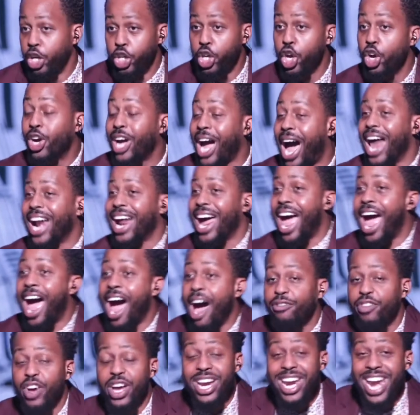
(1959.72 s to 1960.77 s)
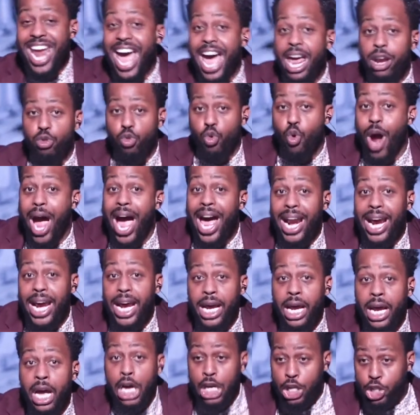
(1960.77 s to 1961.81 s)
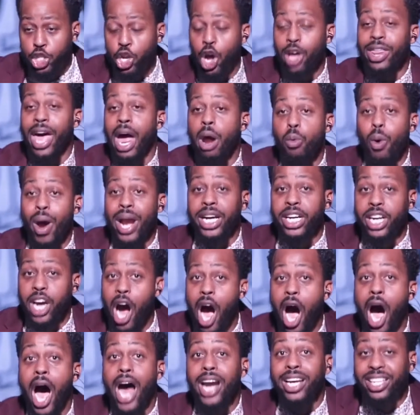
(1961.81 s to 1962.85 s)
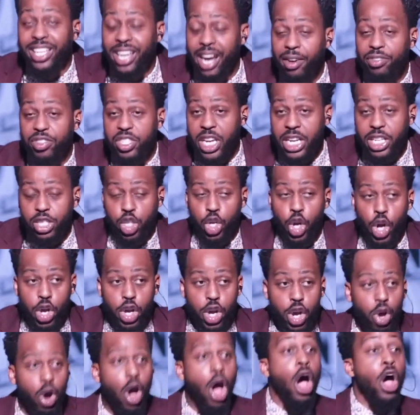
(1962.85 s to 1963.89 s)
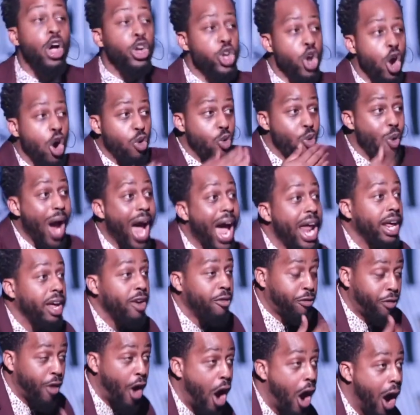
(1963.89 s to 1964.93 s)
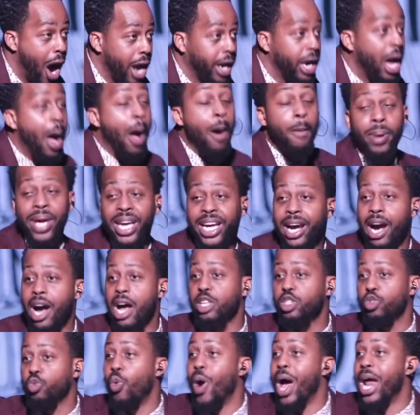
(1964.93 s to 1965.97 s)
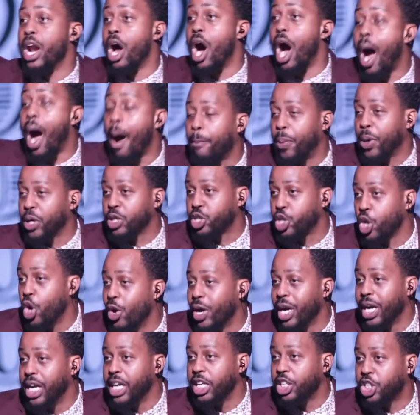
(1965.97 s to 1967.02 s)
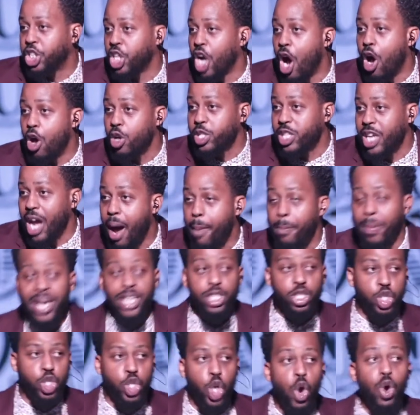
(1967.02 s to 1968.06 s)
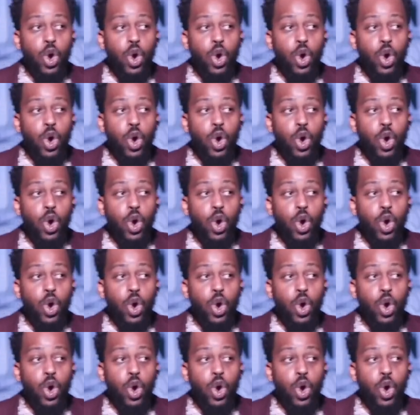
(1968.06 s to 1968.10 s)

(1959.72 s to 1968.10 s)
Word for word: You got to have a net ready so that when God gives it to you, you're ready for it. Because when opportunity shows up, it's